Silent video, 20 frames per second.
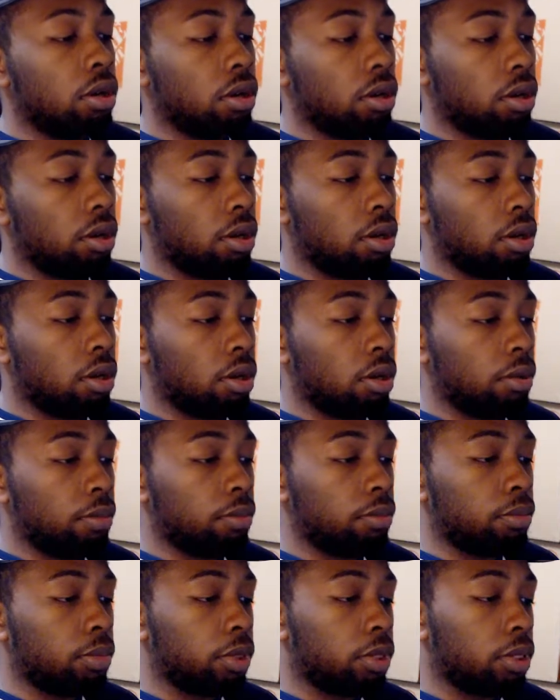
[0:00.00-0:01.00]

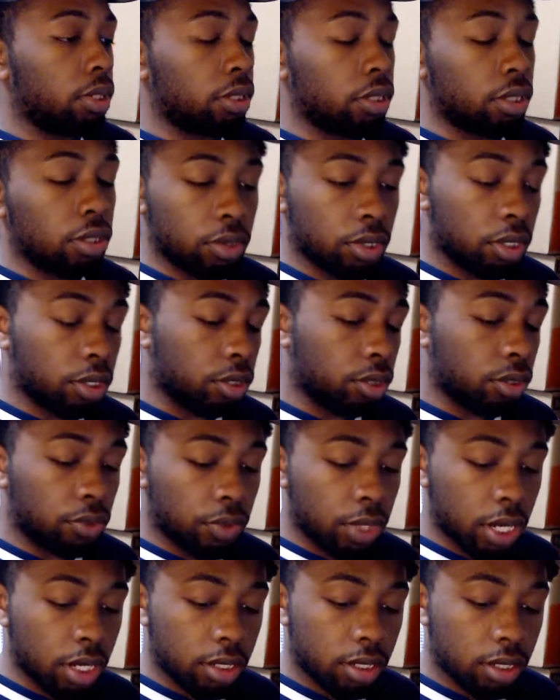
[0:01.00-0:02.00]
because he was under
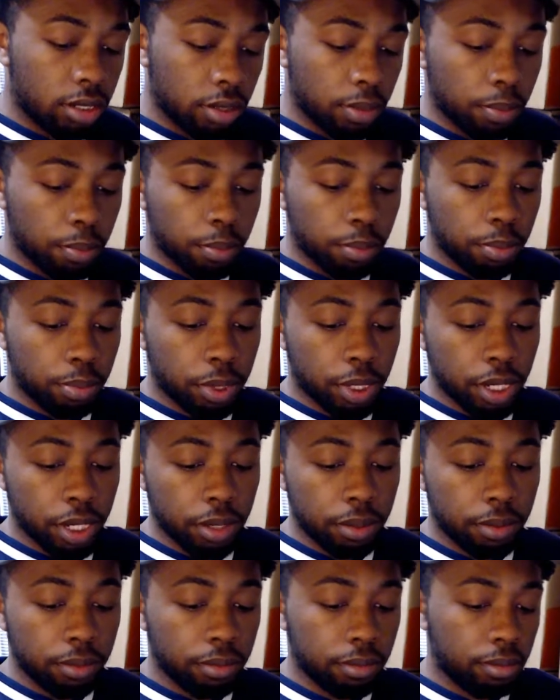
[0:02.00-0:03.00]
duress.
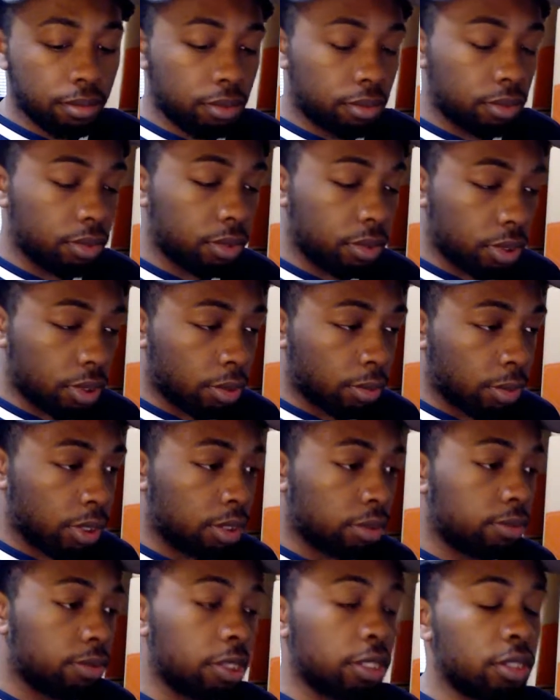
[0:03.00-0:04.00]
But I
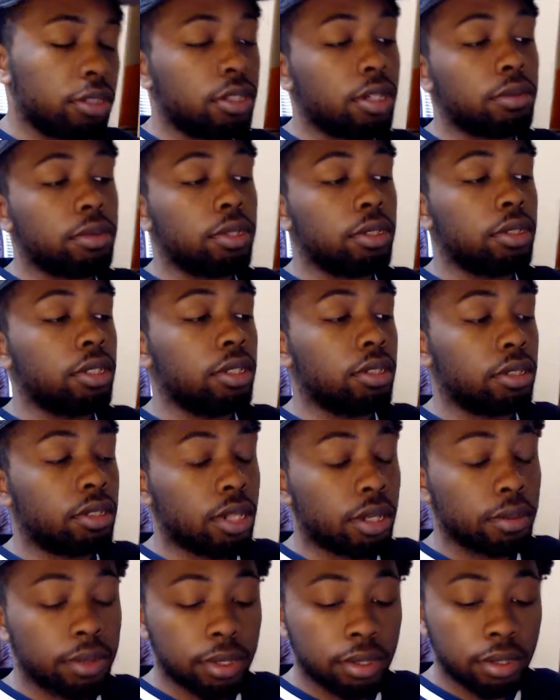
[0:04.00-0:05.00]
mean, interception is an
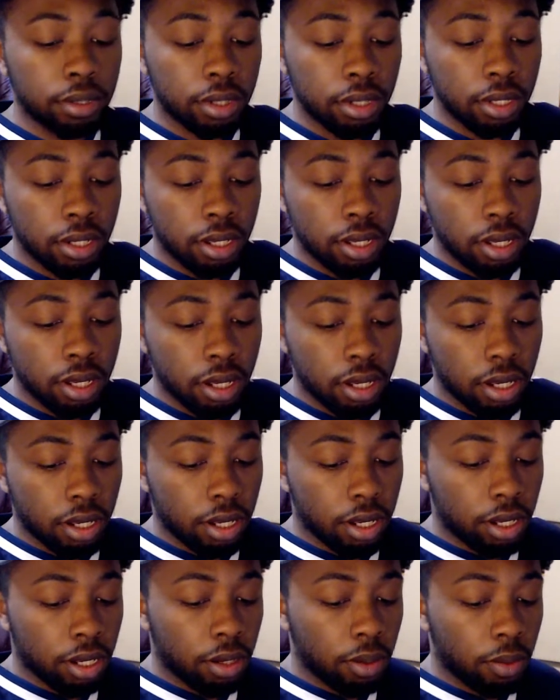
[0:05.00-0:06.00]
interception.
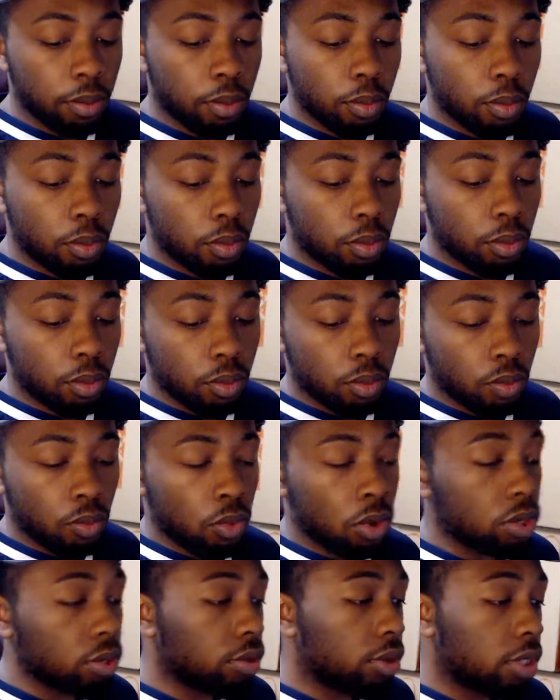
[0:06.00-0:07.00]

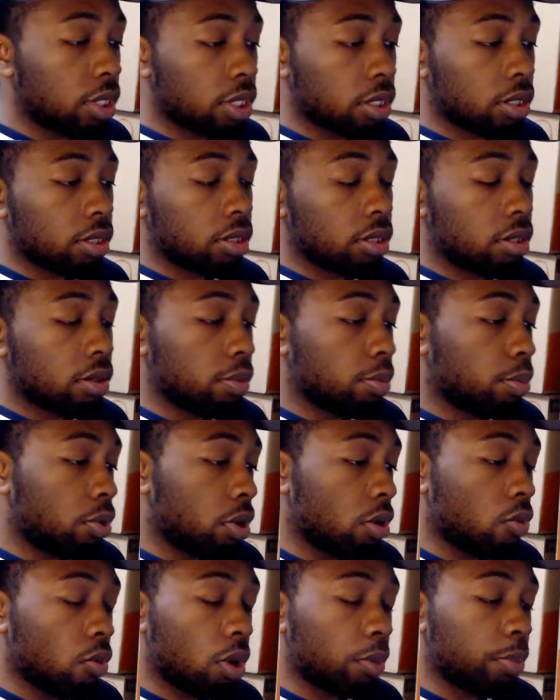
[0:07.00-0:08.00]

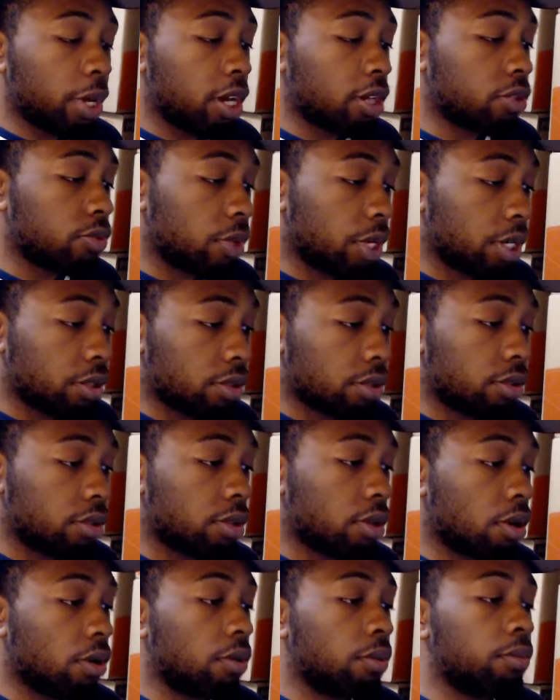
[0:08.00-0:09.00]
106.1 pass rating,
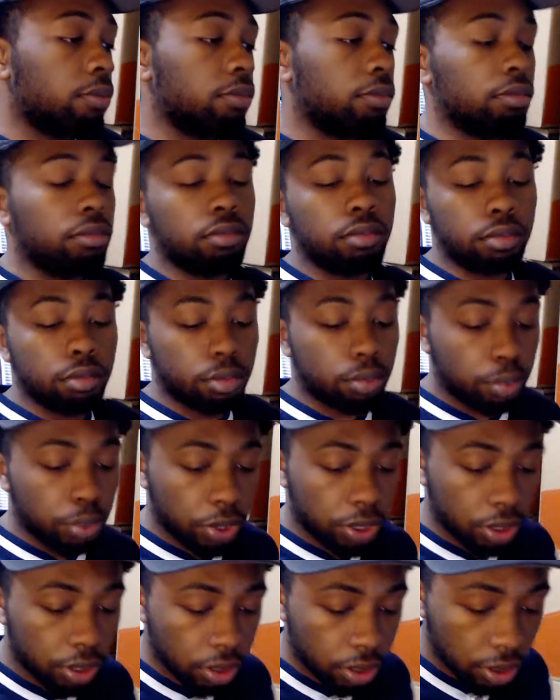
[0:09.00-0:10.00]
so
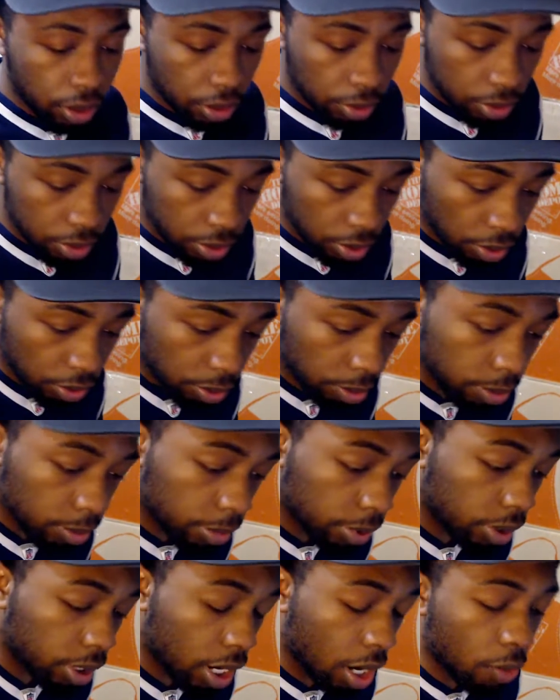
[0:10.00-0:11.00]
pretty good.
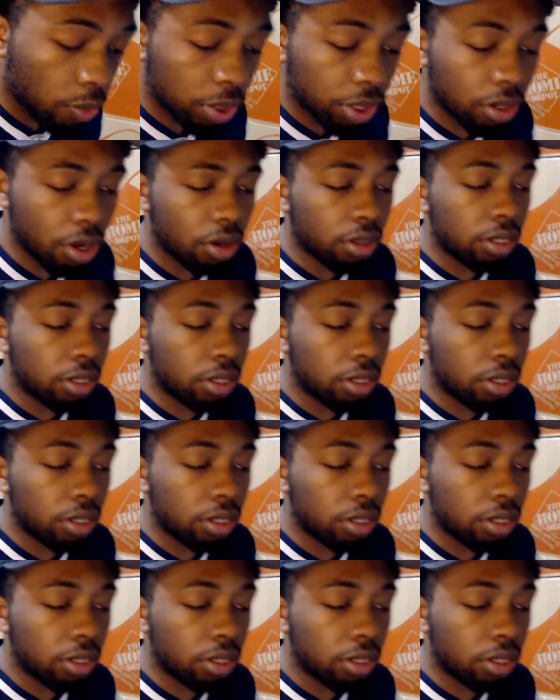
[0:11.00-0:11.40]
I wouldn't call